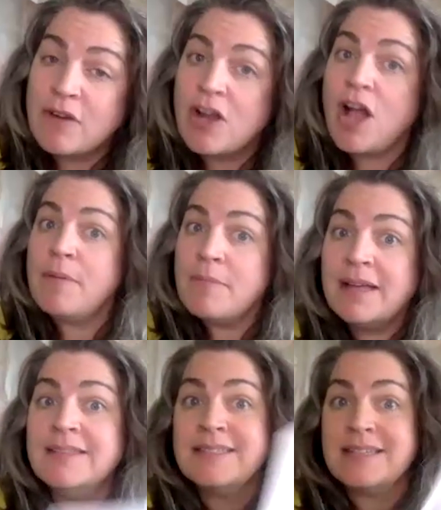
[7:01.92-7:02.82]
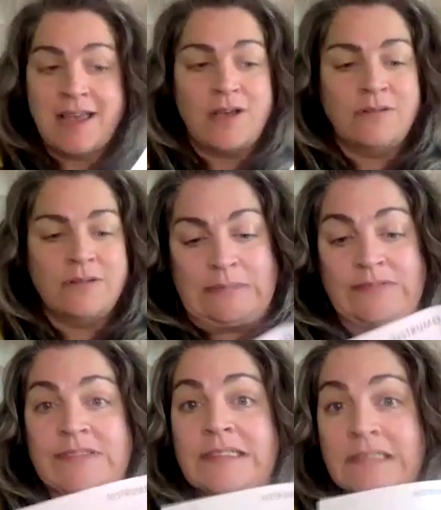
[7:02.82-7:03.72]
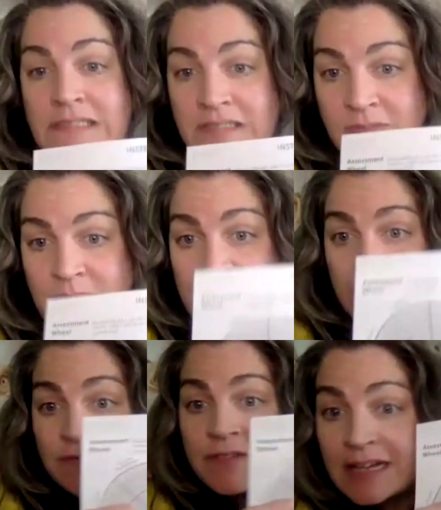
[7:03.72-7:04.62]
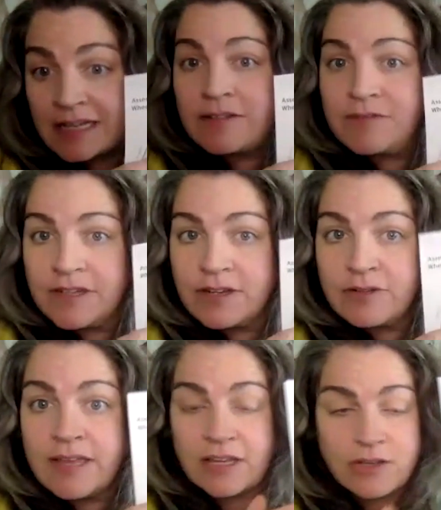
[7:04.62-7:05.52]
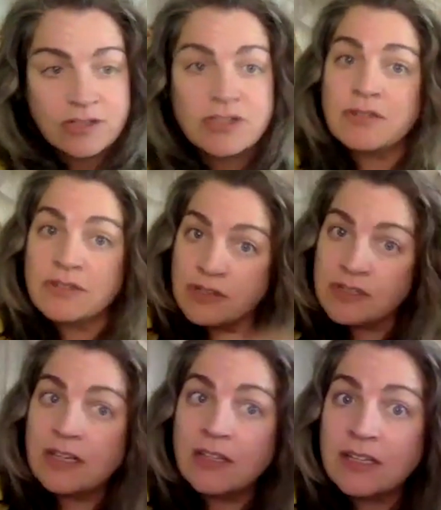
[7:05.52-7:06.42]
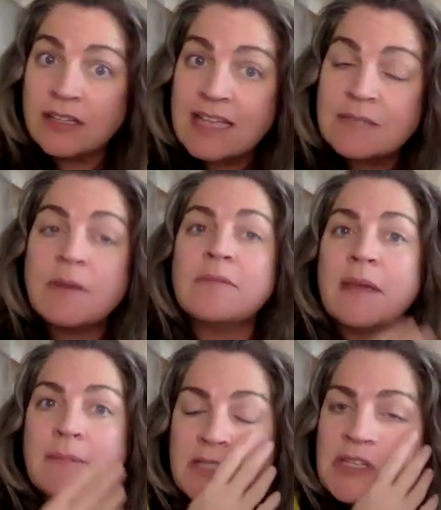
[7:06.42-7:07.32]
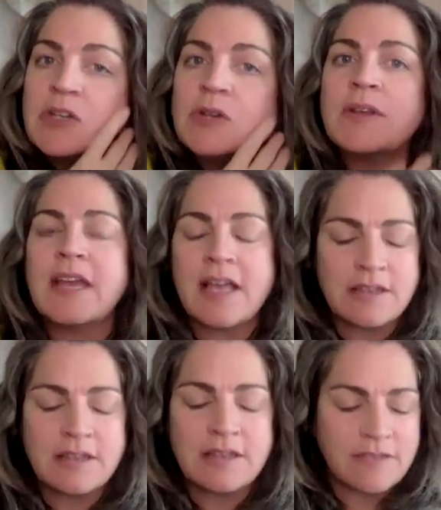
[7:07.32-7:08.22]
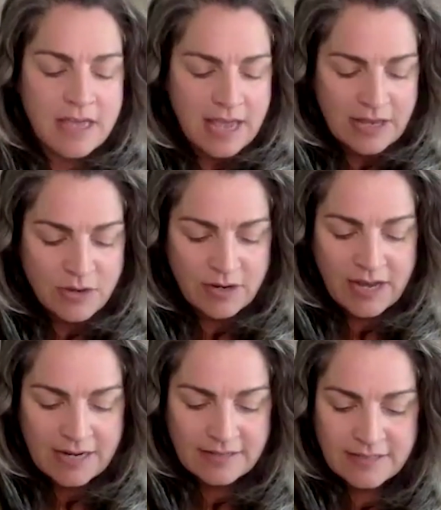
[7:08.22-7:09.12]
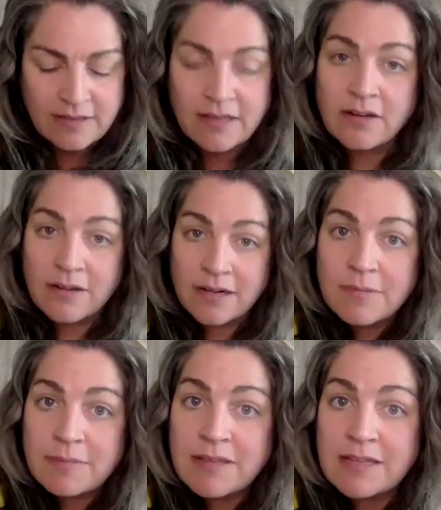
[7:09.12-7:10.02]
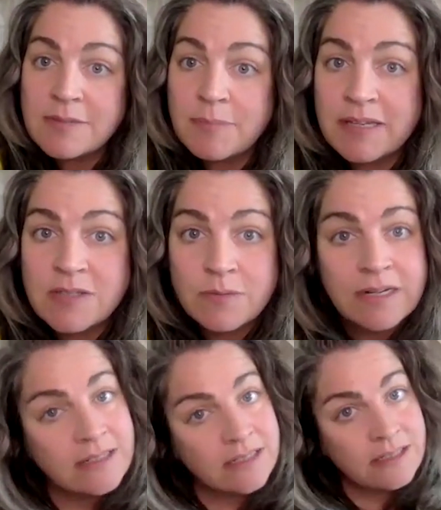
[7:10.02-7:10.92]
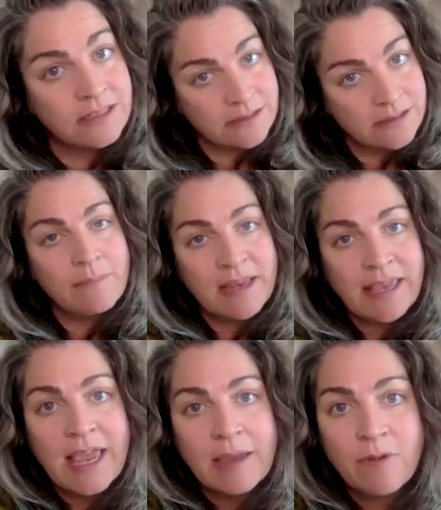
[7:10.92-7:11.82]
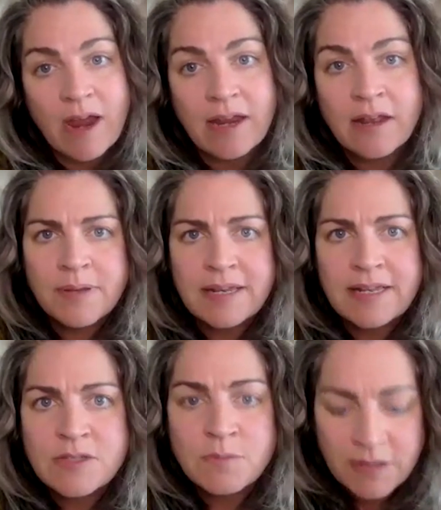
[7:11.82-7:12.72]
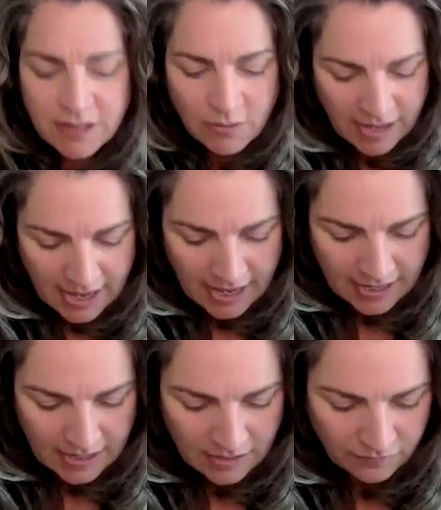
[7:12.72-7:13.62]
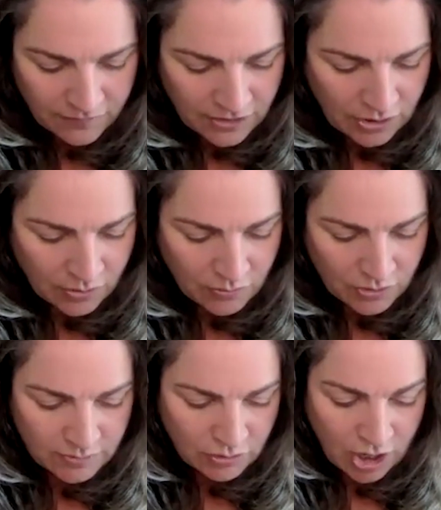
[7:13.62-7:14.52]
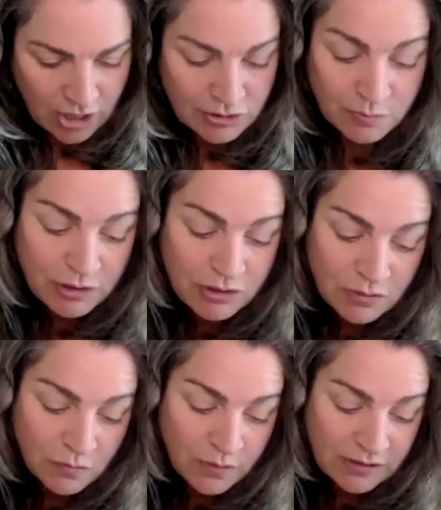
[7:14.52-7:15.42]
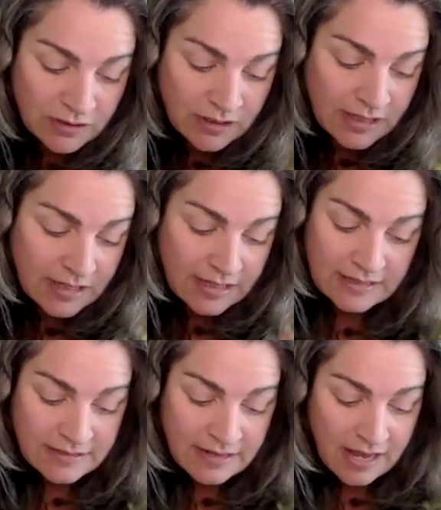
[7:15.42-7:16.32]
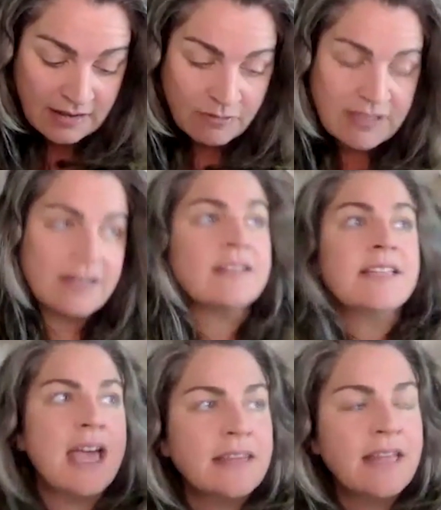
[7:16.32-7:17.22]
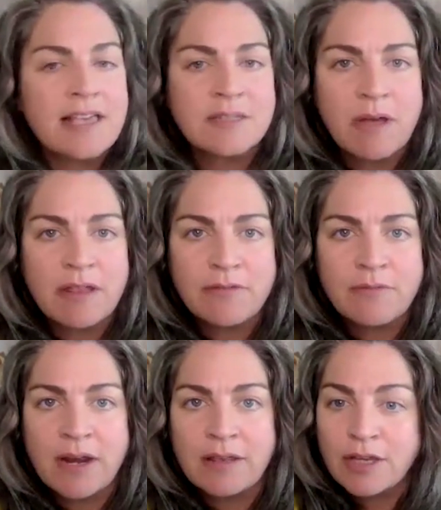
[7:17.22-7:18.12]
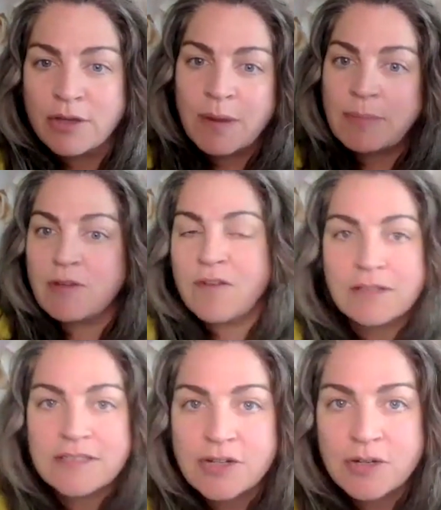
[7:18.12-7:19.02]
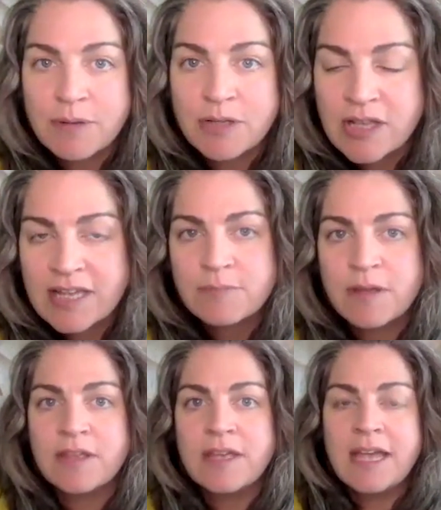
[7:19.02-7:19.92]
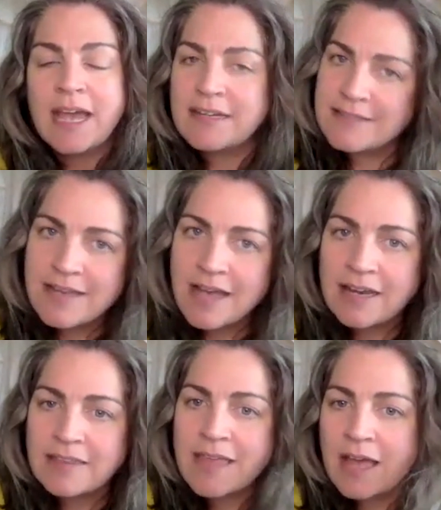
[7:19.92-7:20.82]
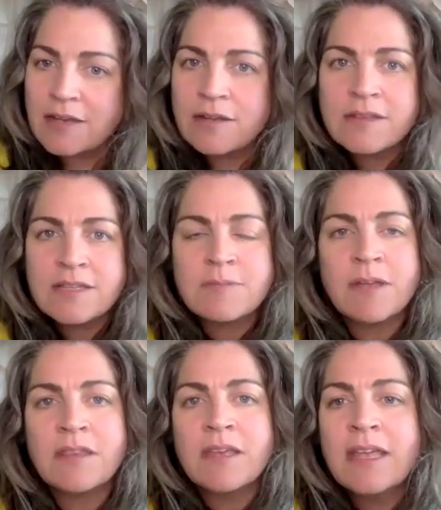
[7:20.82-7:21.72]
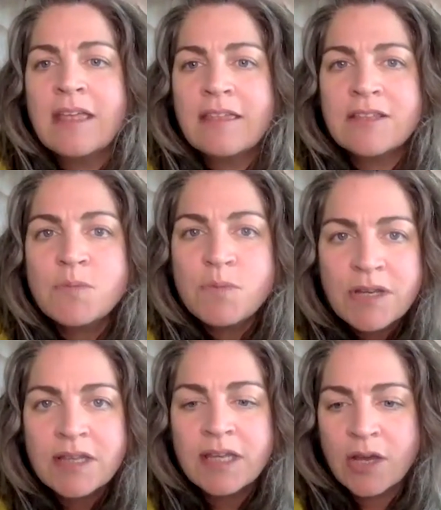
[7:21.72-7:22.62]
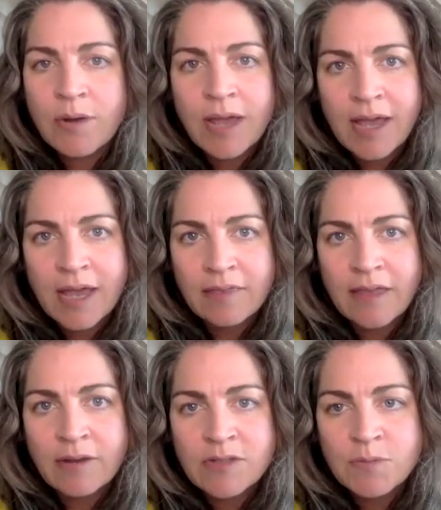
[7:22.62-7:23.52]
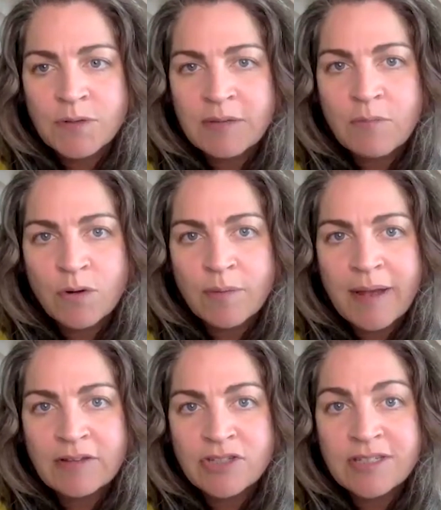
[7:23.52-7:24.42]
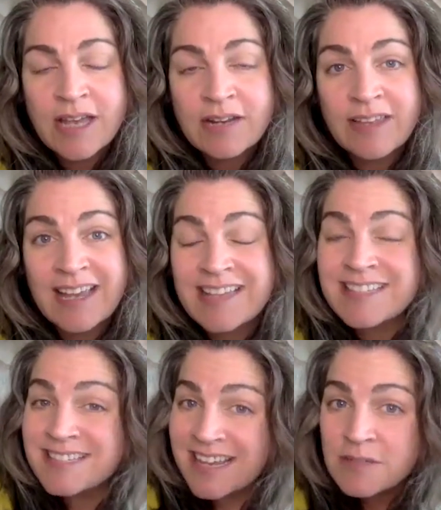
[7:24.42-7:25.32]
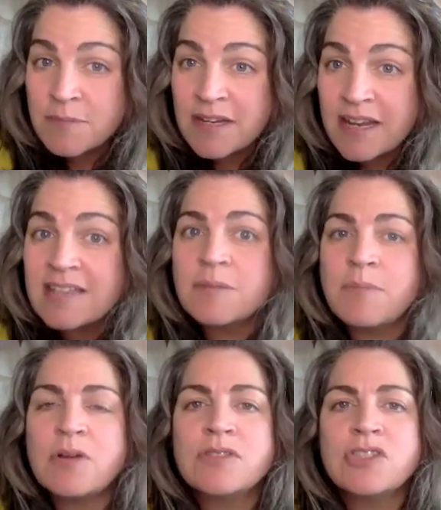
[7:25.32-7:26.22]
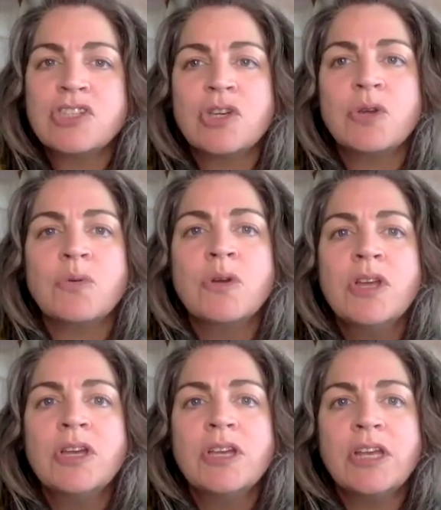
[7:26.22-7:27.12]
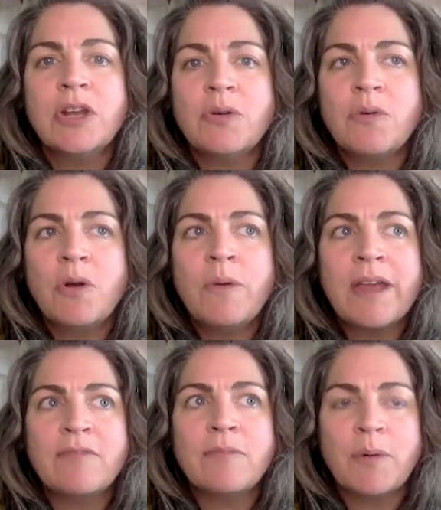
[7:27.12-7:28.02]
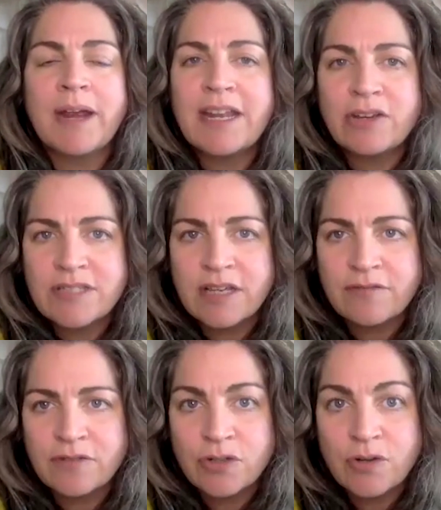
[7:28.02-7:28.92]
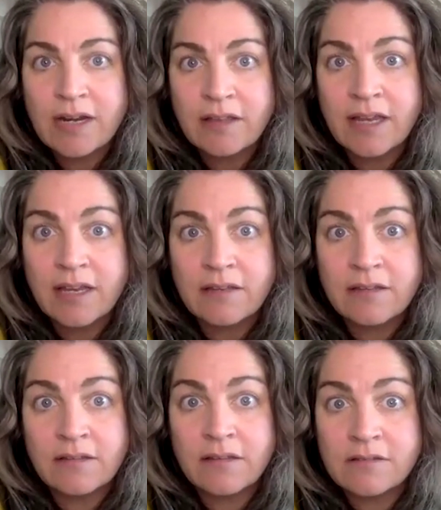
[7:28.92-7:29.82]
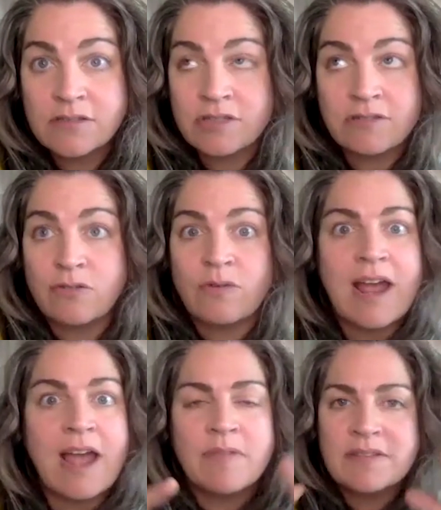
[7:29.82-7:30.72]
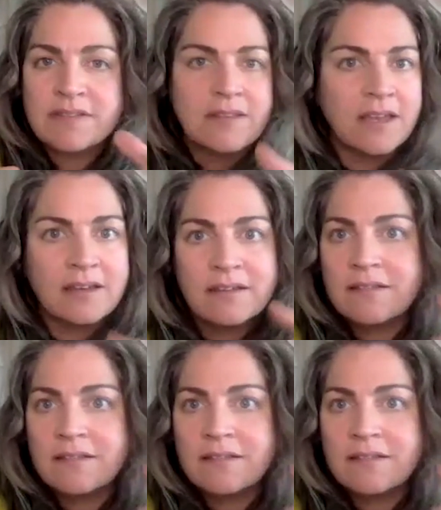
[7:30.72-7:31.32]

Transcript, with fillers: for a couple months now, my finances have been at a 5, because you take a look at last month maybe too, and that kind of thing. And you can kind of see like, all right, well, maybe that's a place where I need to up my game, right? But it's really okay if, your contribution wheel was at a 10 last month, right? Like maybe you volunteered a bunch last month and it's not at that this month. It's really okay. Like it's really more about just kind of like assessment as opposed to, a way of berating yourself or trying to like just grab this like,